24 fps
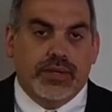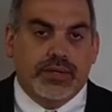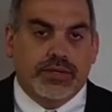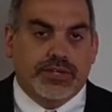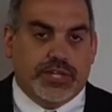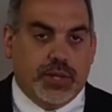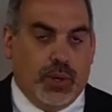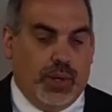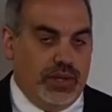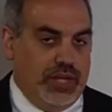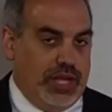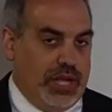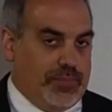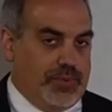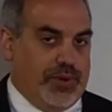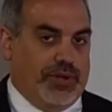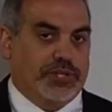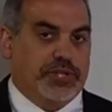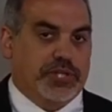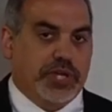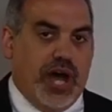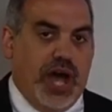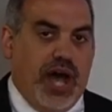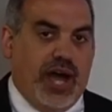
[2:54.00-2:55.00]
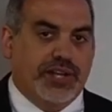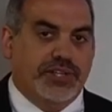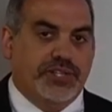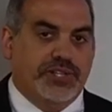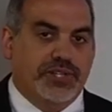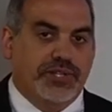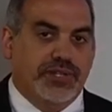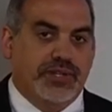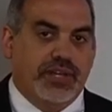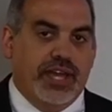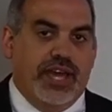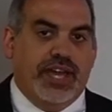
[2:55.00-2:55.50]
to a liberal
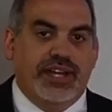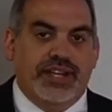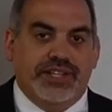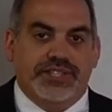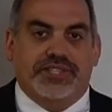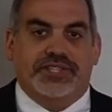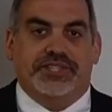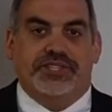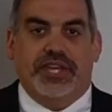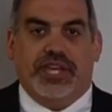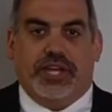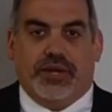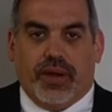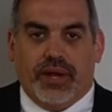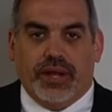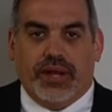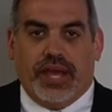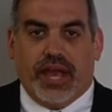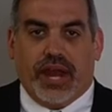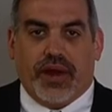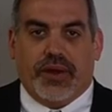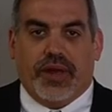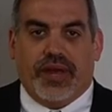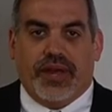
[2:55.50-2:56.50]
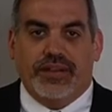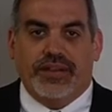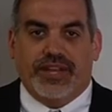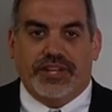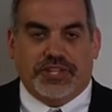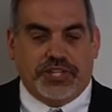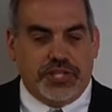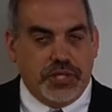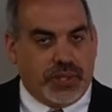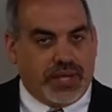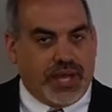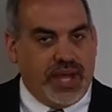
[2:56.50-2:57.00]
judge in a secret hearing
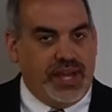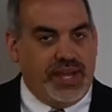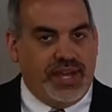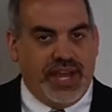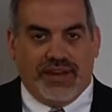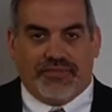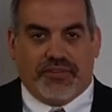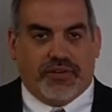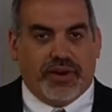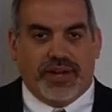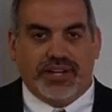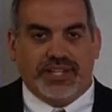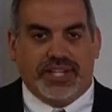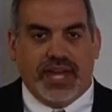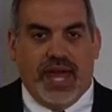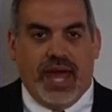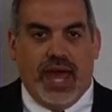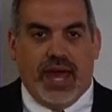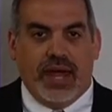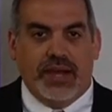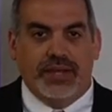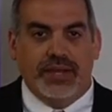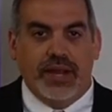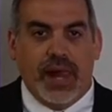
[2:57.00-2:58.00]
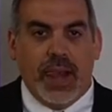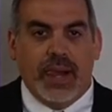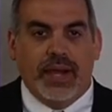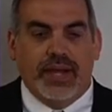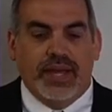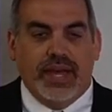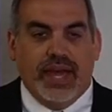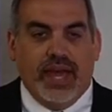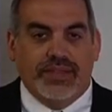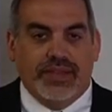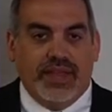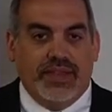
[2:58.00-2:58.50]
that you can never attend.
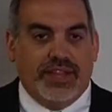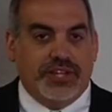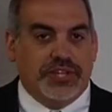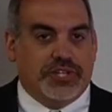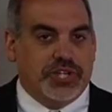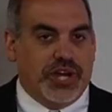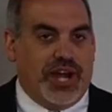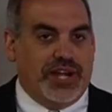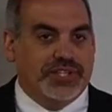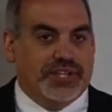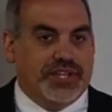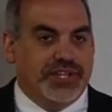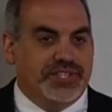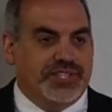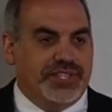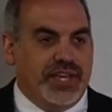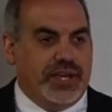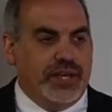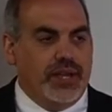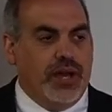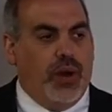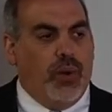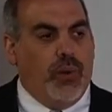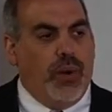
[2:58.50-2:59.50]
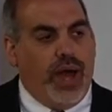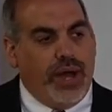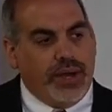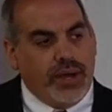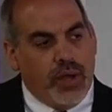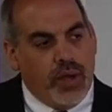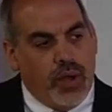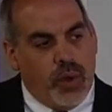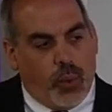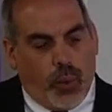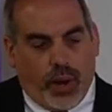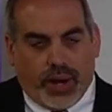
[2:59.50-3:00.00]
And then the judge can say, you know what,
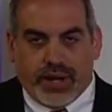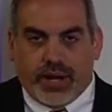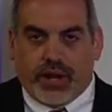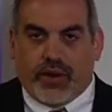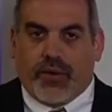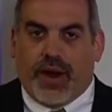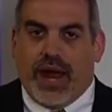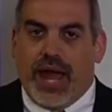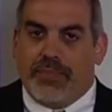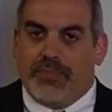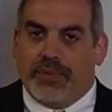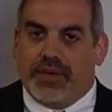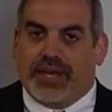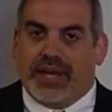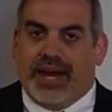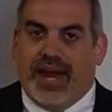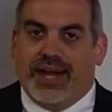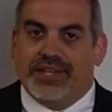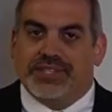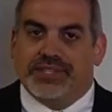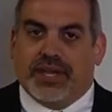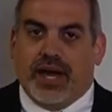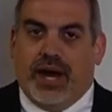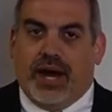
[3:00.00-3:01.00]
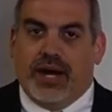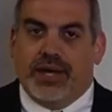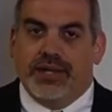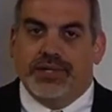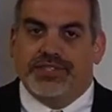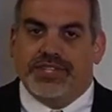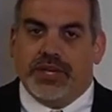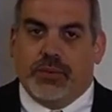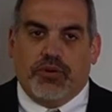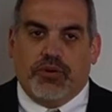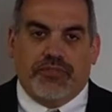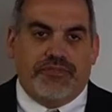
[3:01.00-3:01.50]
we're going to grab the guy's
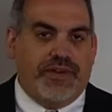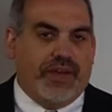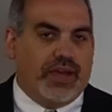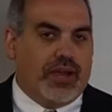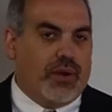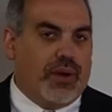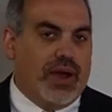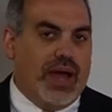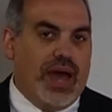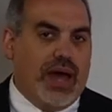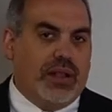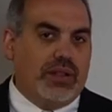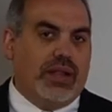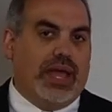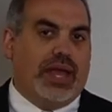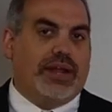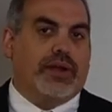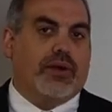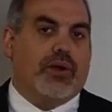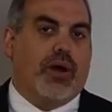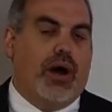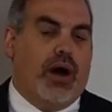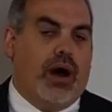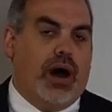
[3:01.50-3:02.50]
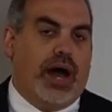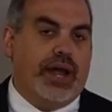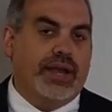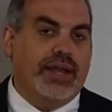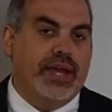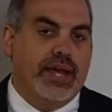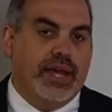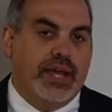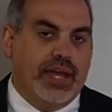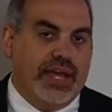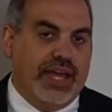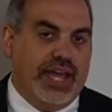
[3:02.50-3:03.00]
guns figure out later
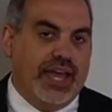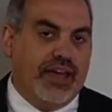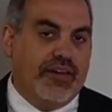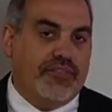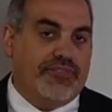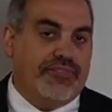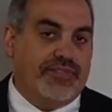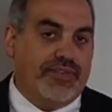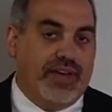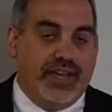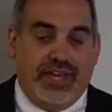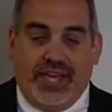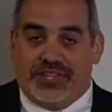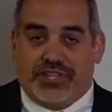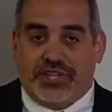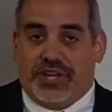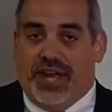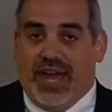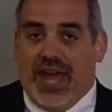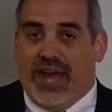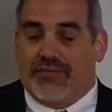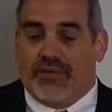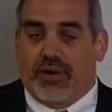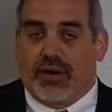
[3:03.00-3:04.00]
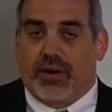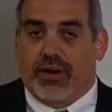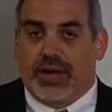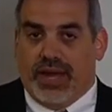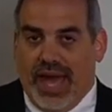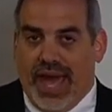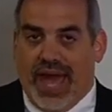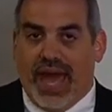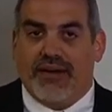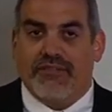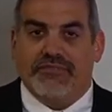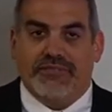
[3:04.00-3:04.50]
on if he should ever
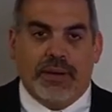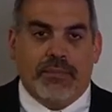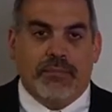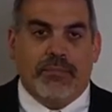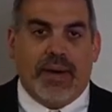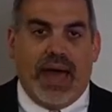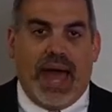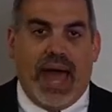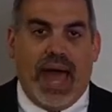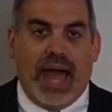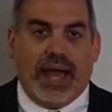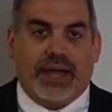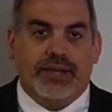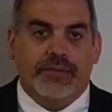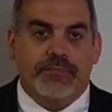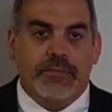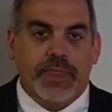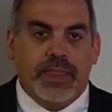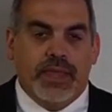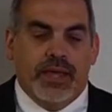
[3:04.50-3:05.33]
have them back.